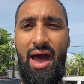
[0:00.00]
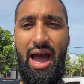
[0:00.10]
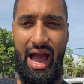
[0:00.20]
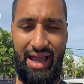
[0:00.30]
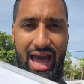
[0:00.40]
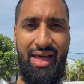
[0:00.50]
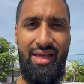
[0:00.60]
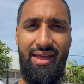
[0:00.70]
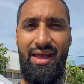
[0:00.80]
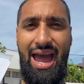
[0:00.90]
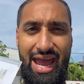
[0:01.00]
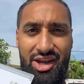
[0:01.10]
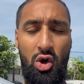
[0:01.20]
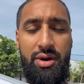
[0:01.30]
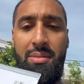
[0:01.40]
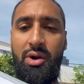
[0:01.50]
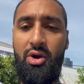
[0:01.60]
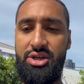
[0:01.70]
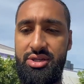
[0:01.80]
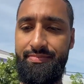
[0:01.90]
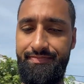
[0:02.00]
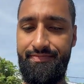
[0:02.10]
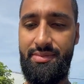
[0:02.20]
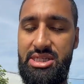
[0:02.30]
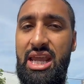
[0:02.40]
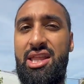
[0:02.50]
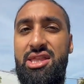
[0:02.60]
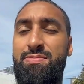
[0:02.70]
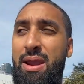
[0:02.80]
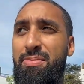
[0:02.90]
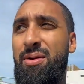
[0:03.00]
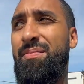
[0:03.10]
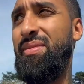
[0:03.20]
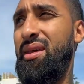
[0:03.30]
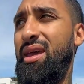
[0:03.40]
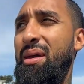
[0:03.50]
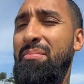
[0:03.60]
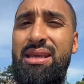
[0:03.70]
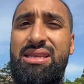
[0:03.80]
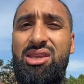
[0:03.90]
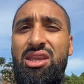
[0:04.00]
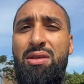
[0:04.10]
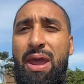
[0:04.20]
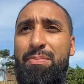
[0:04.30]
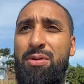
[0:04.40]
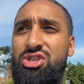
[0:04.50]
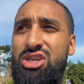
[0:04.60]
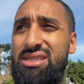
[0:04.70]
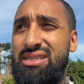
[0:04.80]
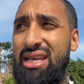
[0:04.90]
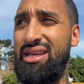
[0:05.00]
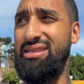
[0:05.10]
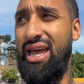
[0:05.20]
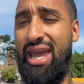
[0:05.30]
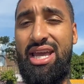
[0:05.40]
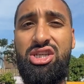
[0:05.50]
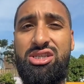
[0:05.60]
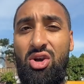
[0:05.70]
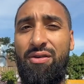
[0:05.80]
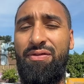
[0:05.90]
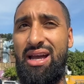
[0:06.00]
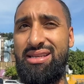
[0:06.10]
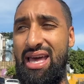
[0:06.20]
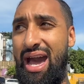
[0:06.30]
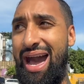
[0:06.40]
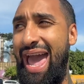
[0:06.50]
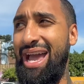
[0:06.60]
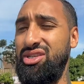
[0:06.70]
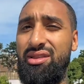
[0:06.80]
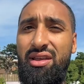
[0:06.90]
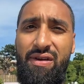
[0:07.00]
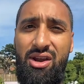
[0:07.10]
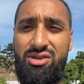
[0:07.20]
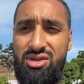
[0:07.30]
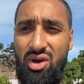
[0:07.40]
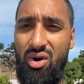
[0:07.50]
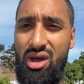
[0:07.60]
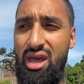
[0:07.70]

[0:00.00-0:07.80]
I had to go to immigration to get this paper. And basically the paper just says, like, it just certifies that I actually live here. So